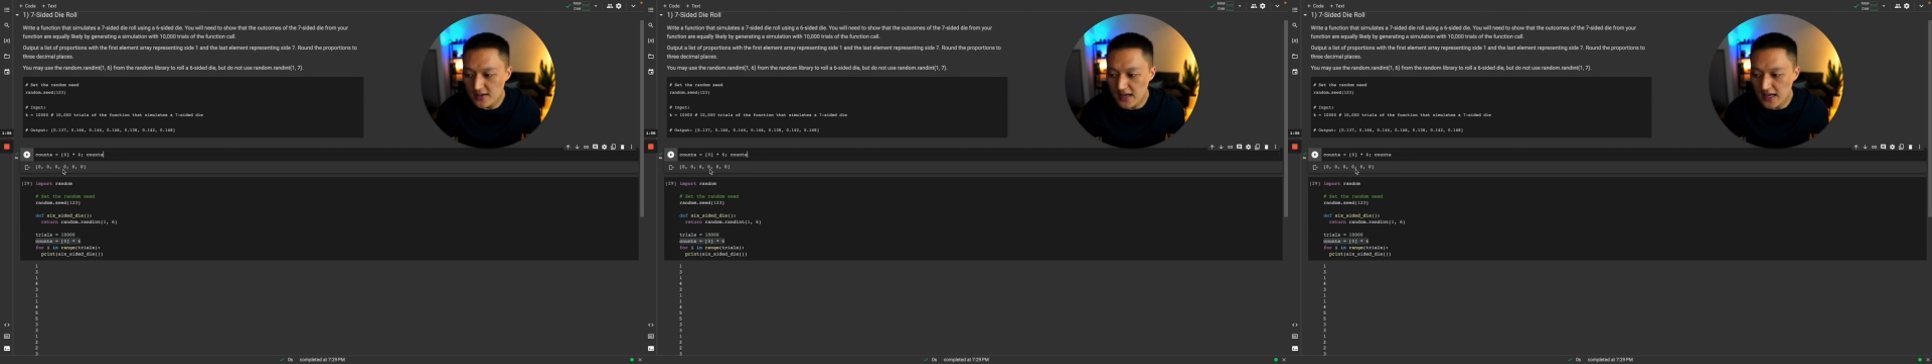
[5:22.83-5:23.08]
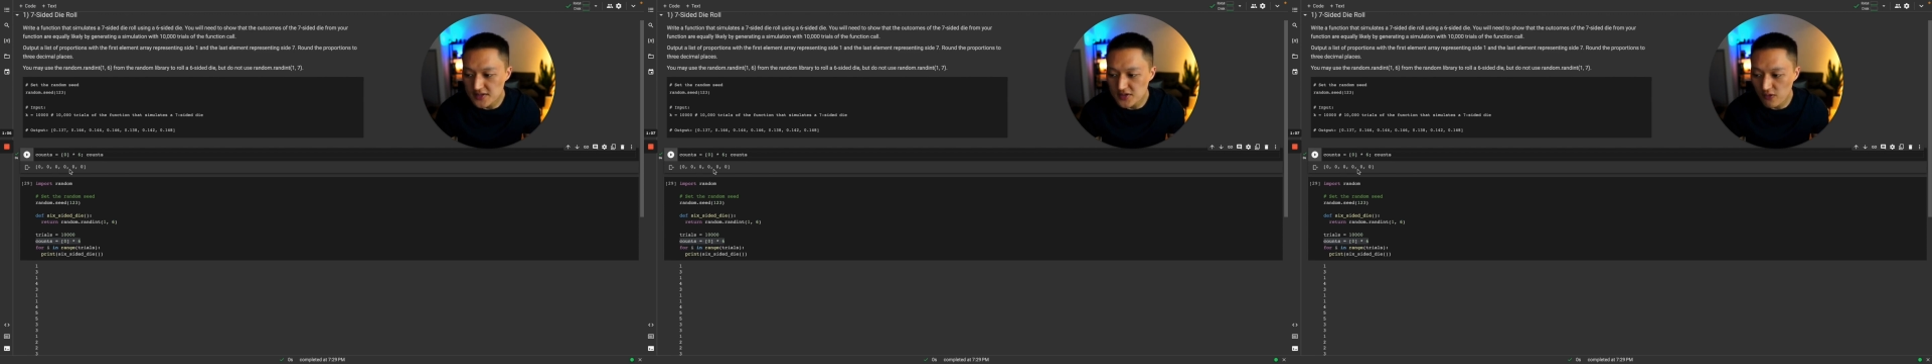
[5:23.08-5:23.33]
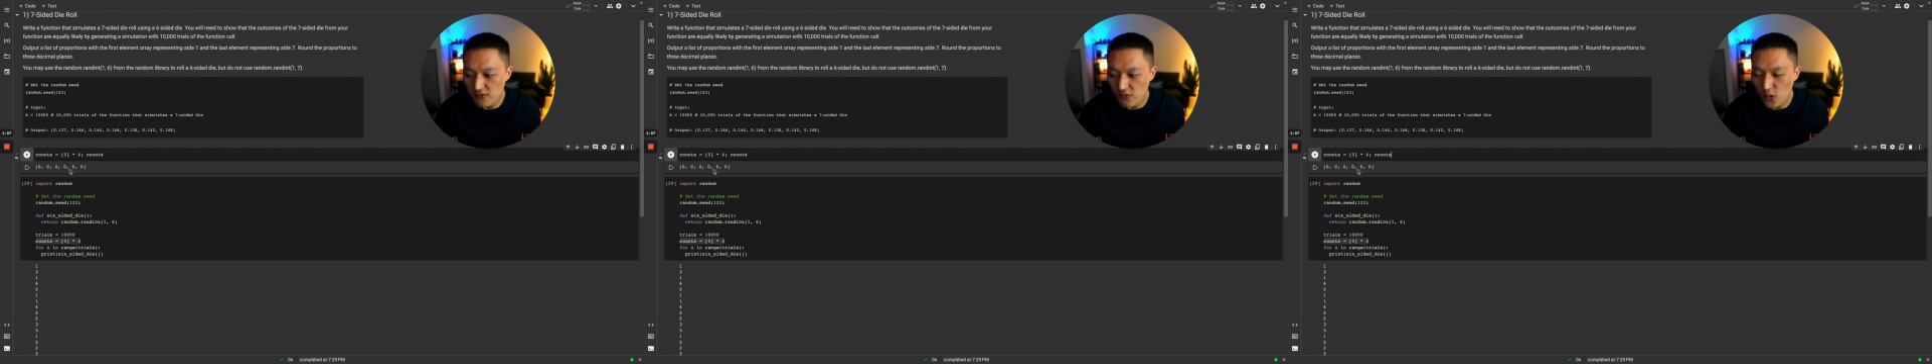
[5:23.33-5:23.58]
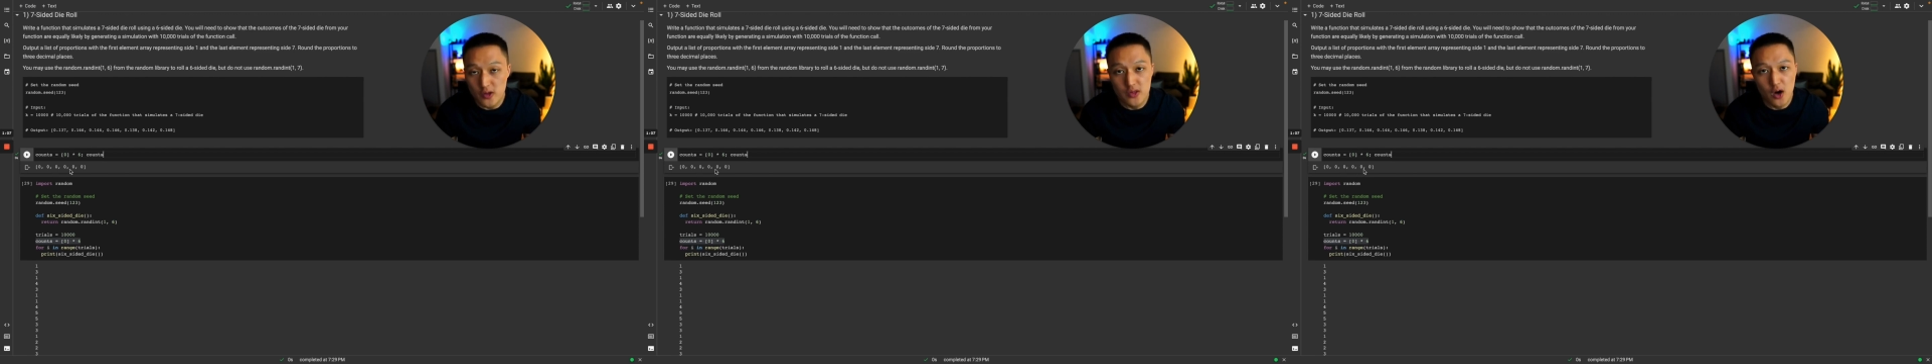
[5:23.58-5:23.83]
and so
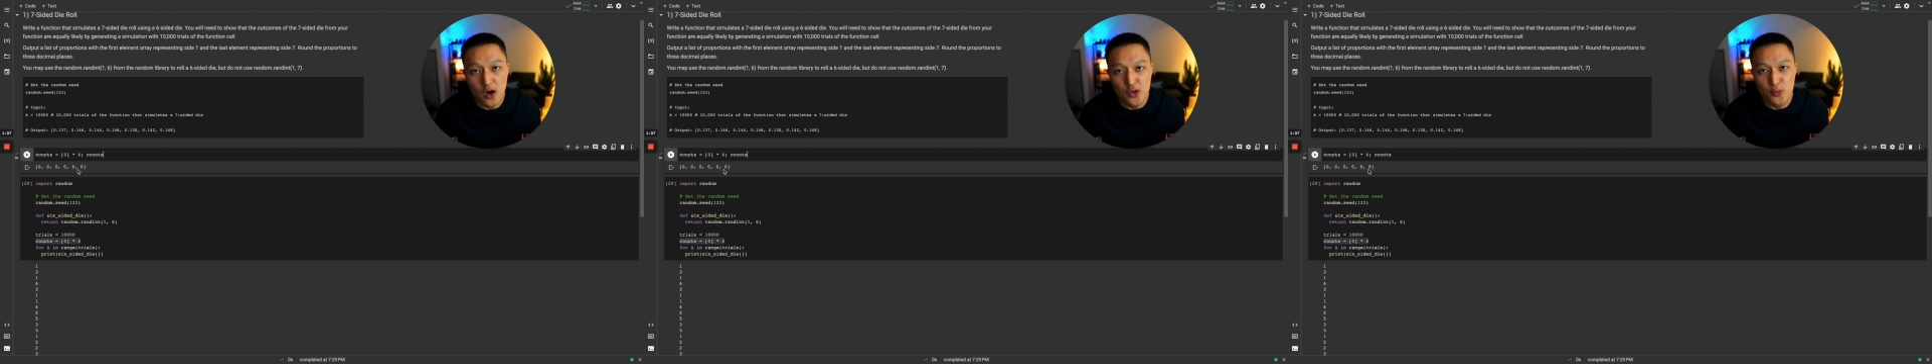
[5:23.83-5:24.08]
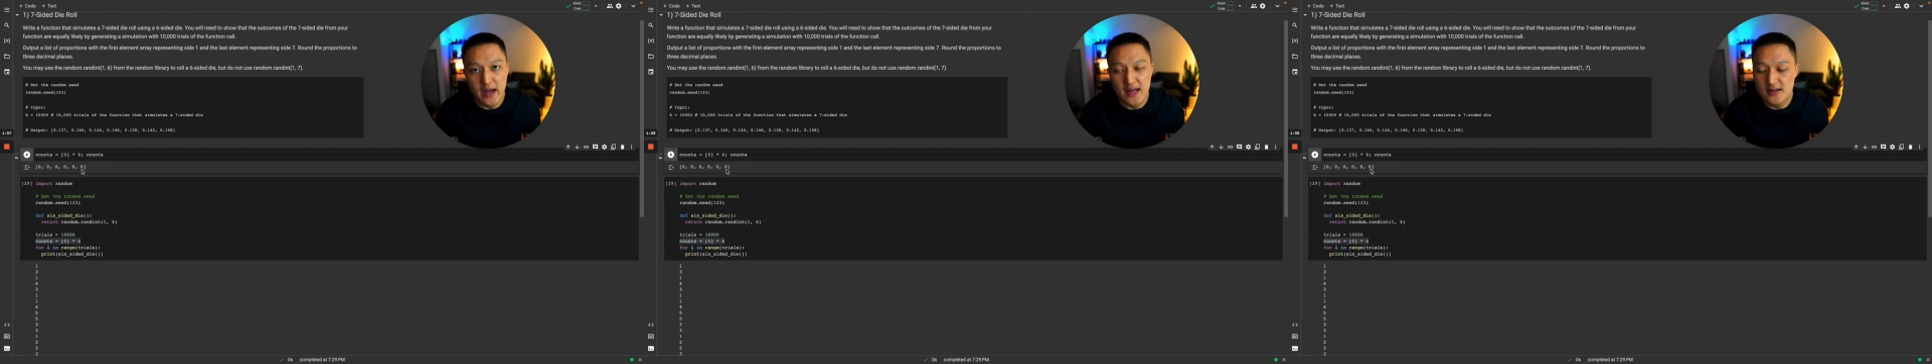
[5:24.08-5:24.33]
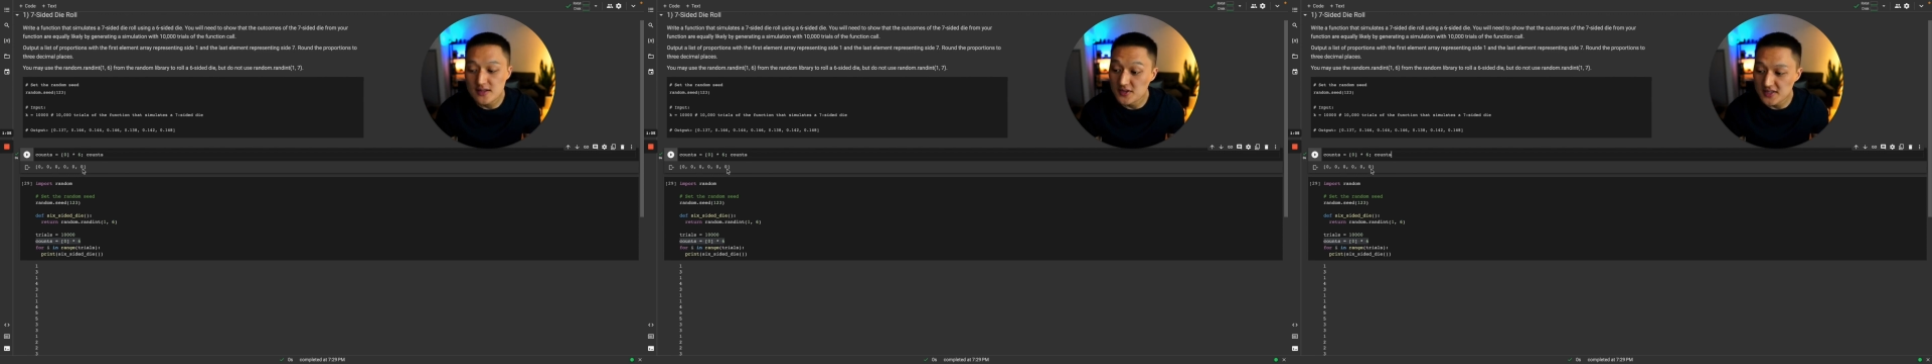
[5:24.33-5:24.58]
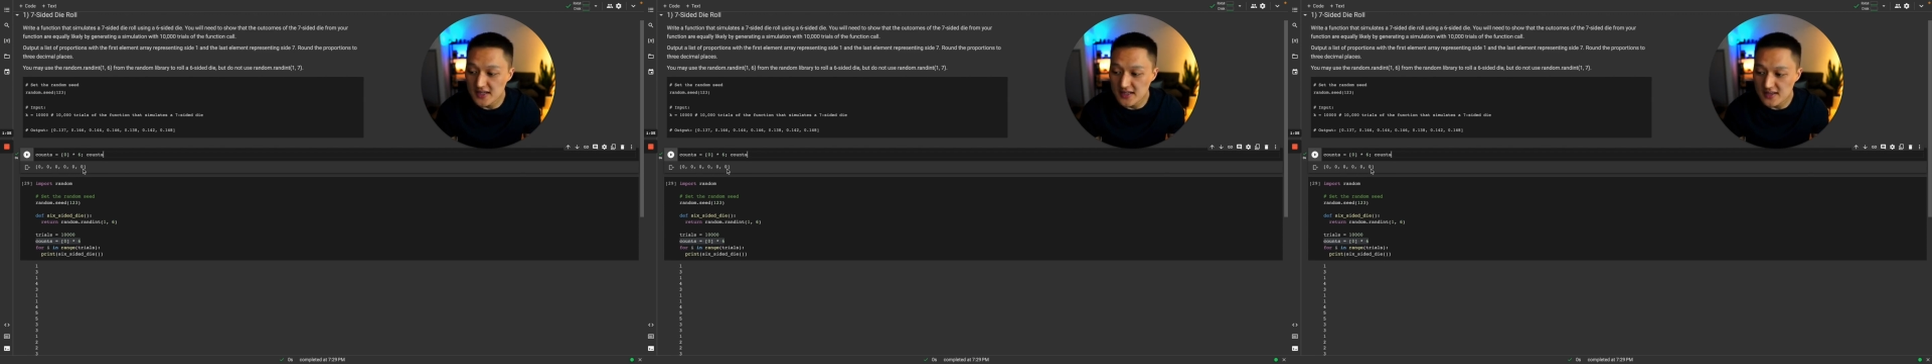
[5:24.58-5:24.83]
forth all the way to
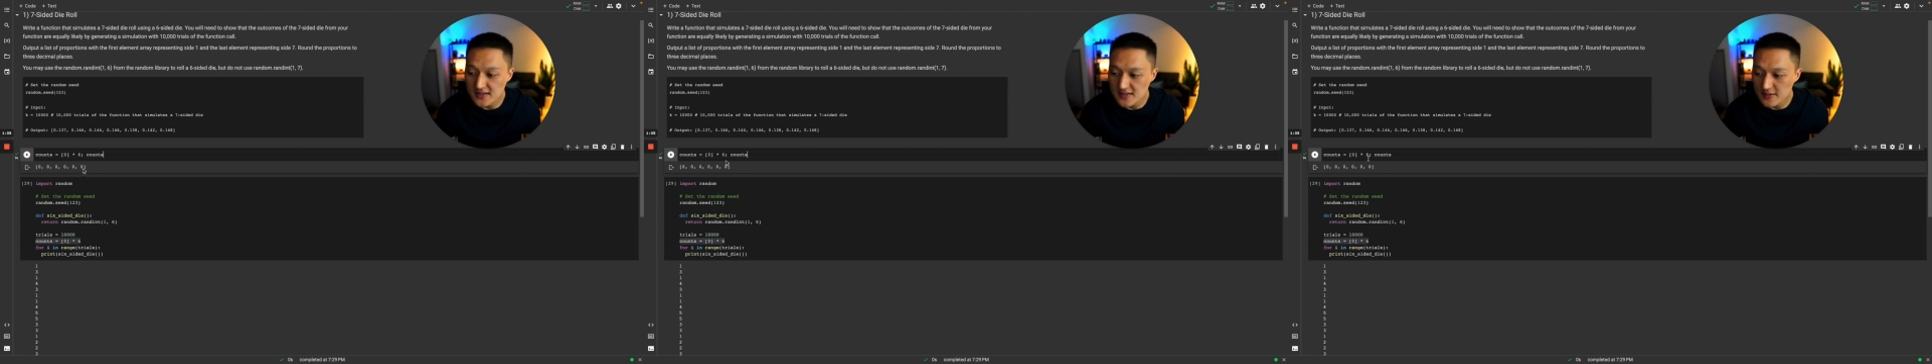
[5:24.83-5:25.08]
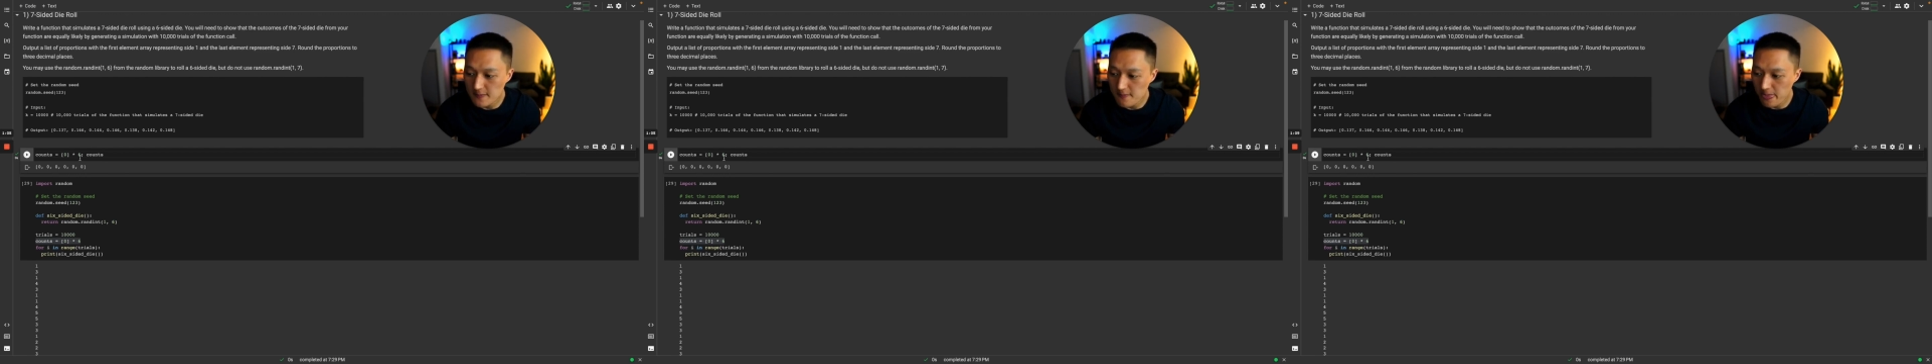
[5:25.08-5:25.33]
6.